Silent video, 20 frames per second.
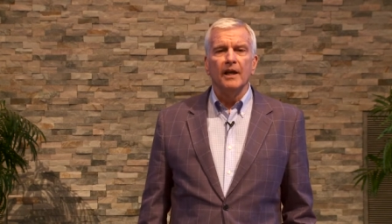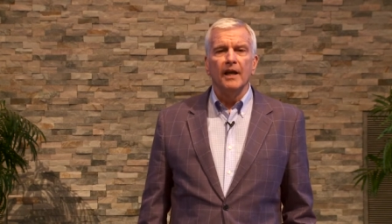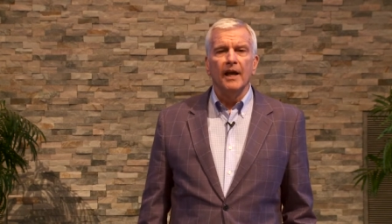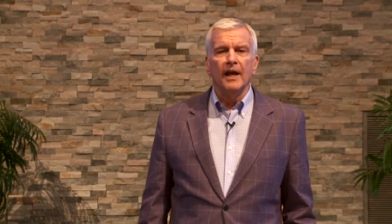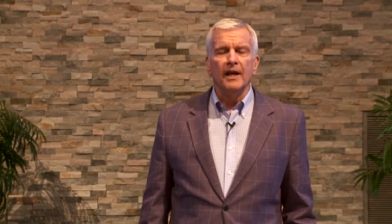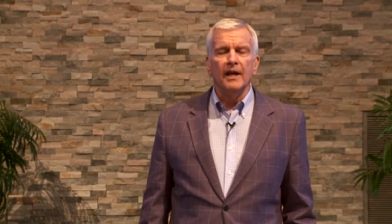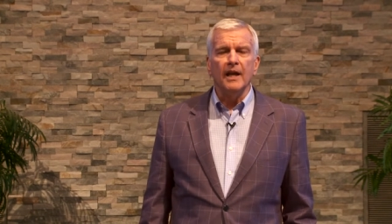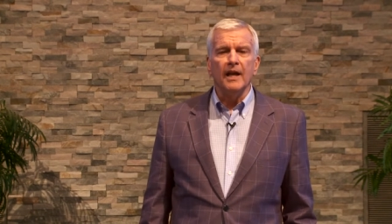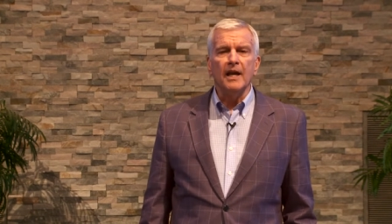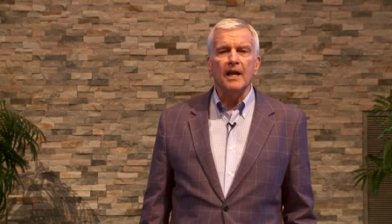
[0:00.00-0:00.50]

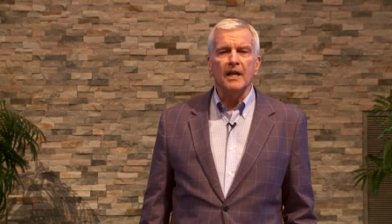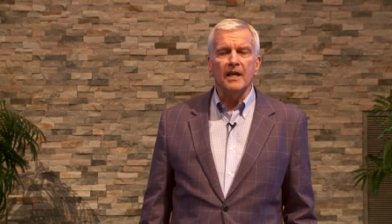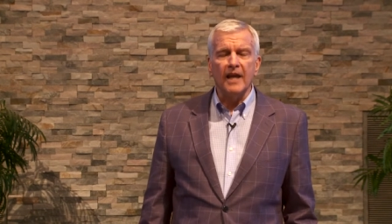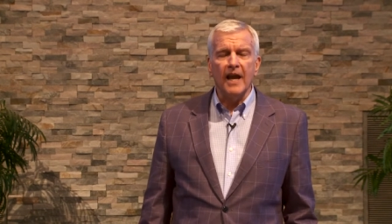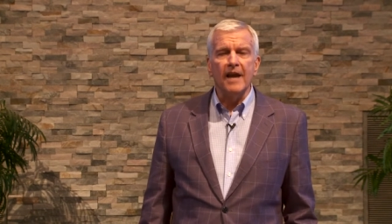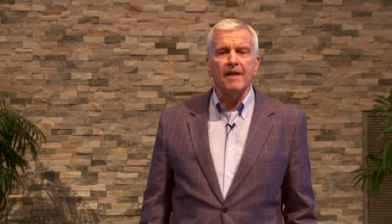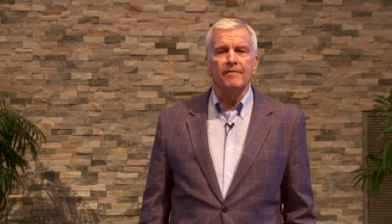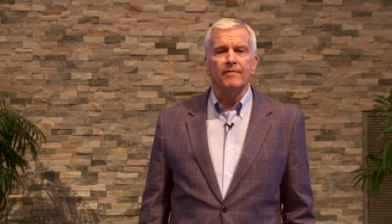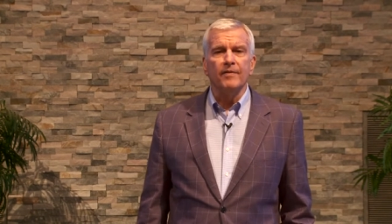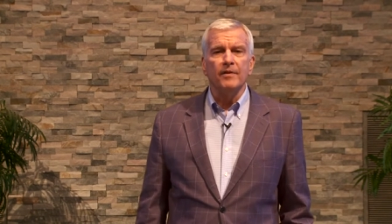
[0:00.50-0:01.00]
and he
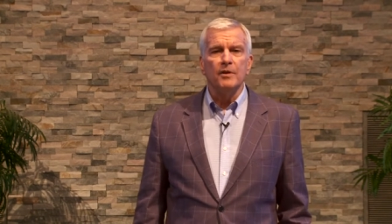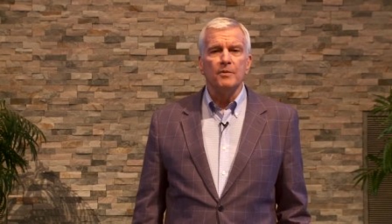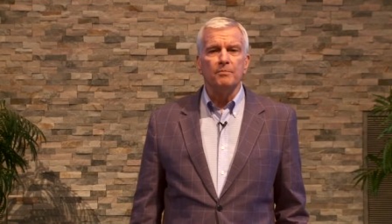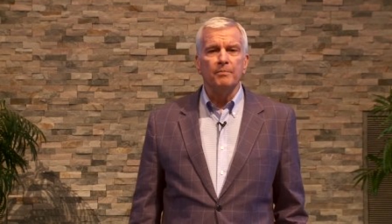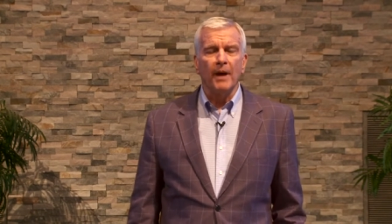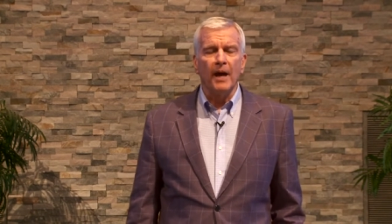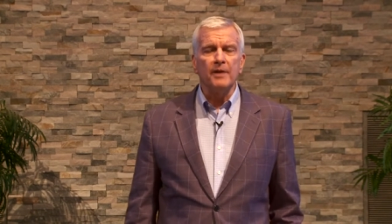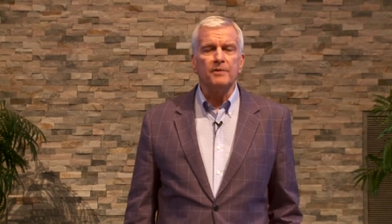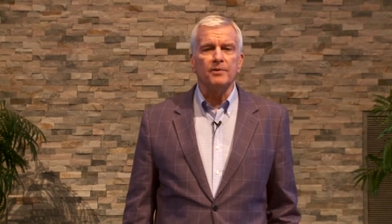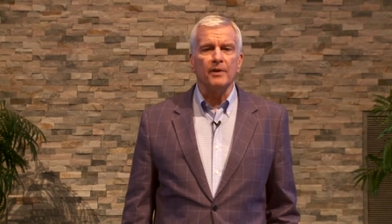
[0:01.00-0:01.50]
gave
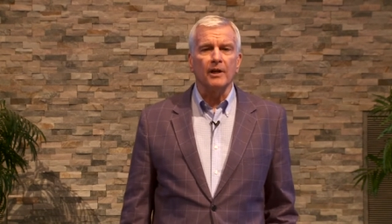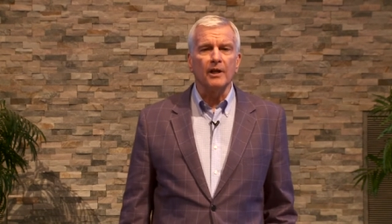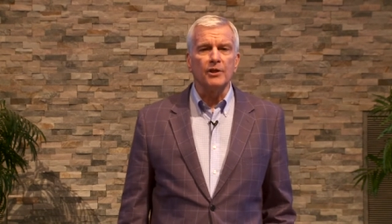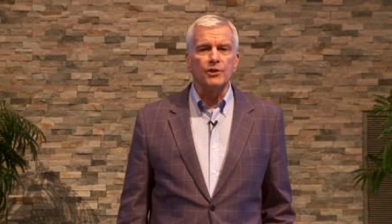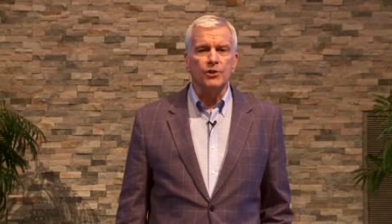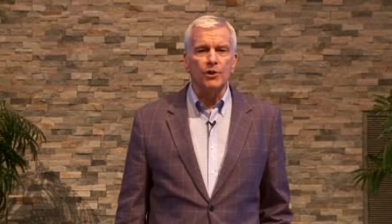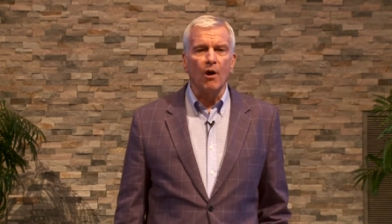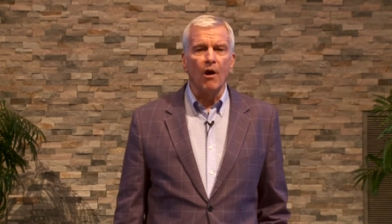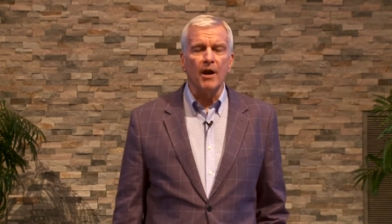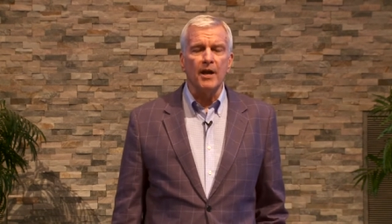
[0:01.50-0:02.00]
Patrick a
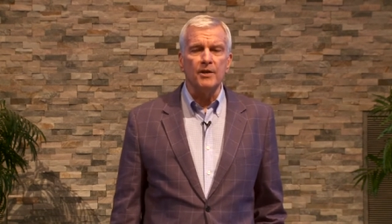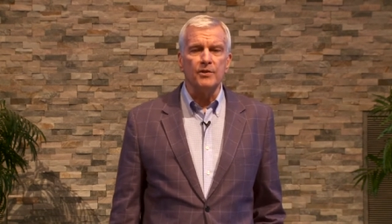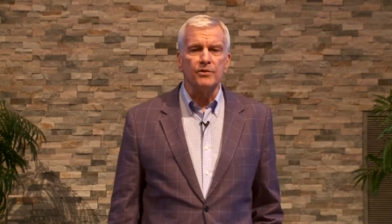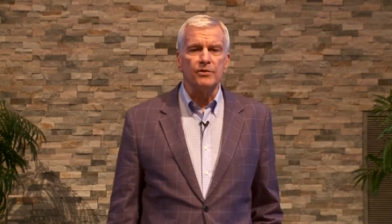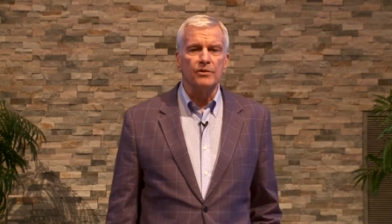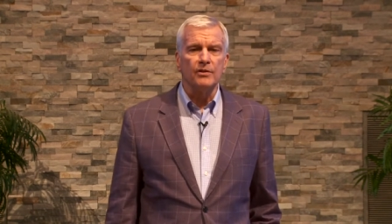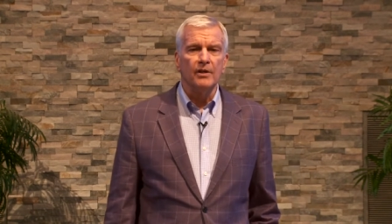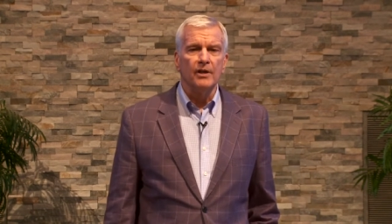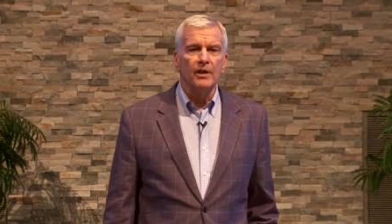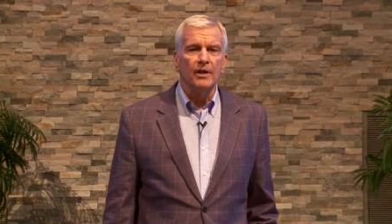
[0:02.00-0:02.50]

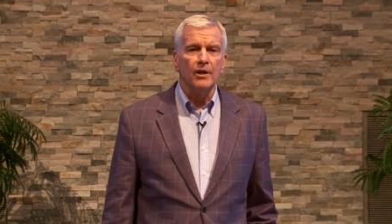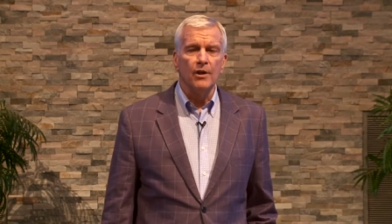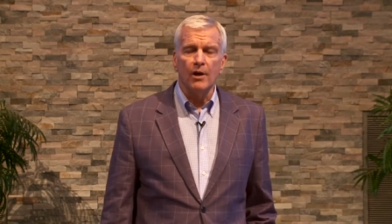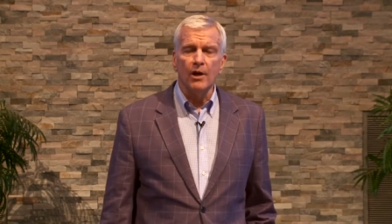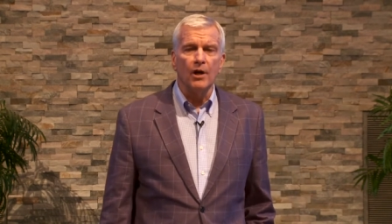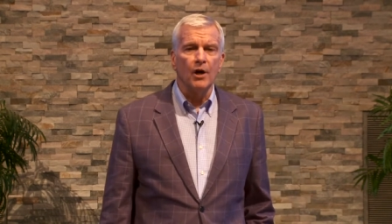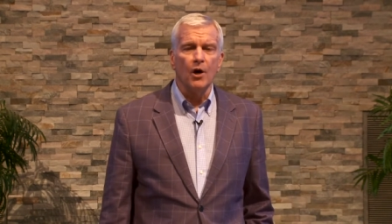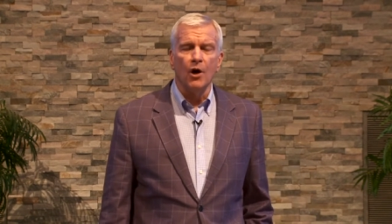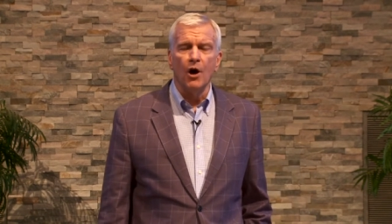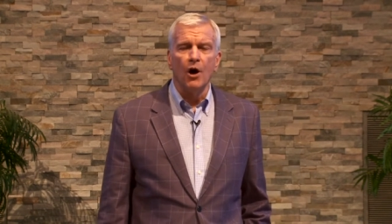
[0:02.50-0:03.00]
choice. You can
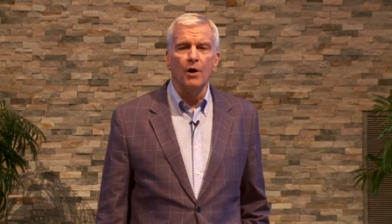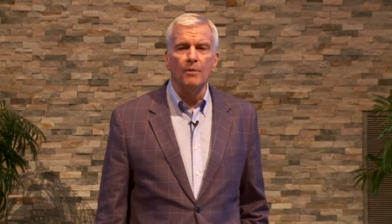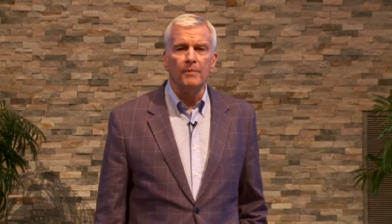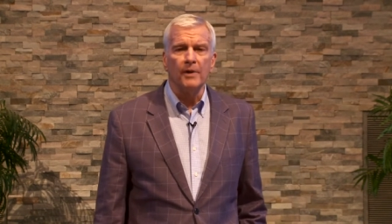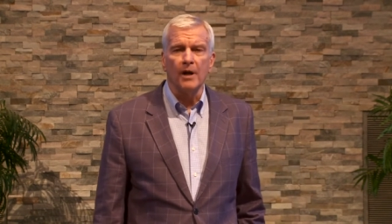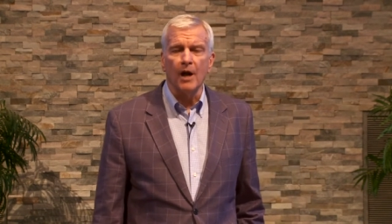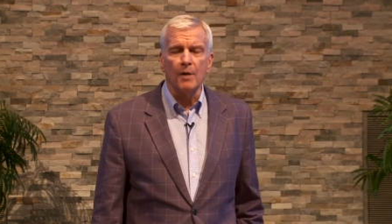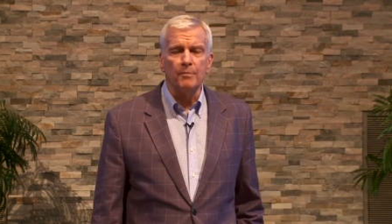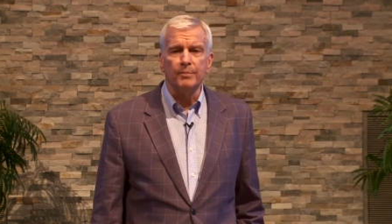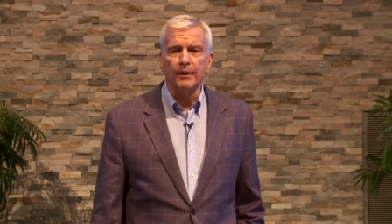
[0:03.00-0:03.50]
go home
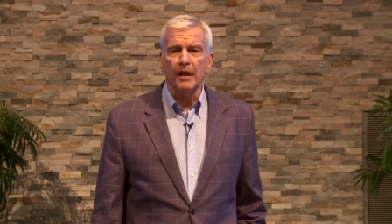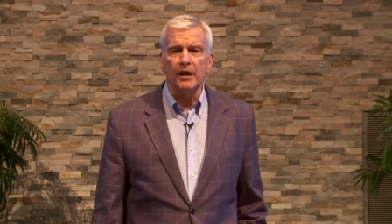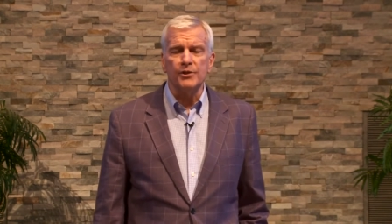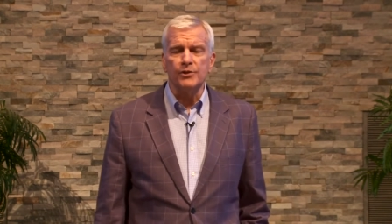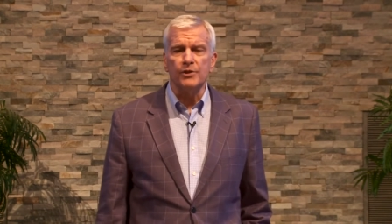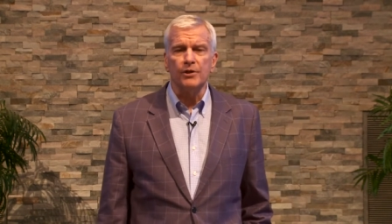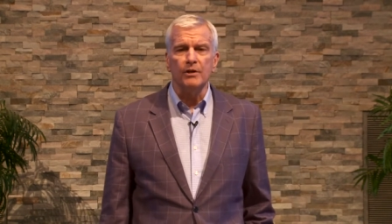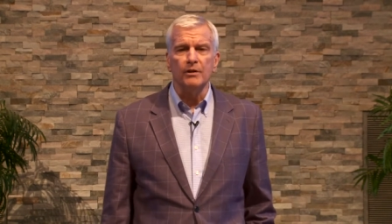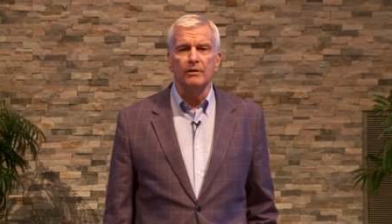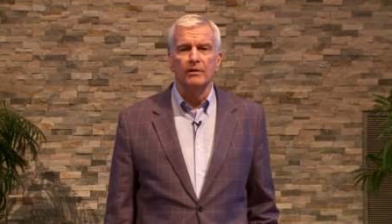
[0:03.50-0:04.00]
and I'll
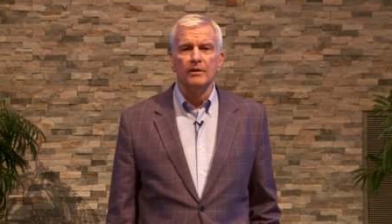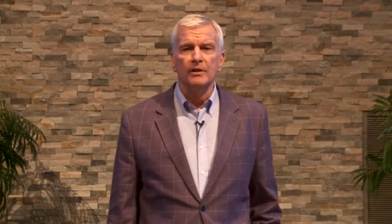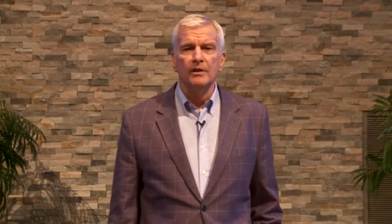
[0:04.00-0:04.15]
bless you.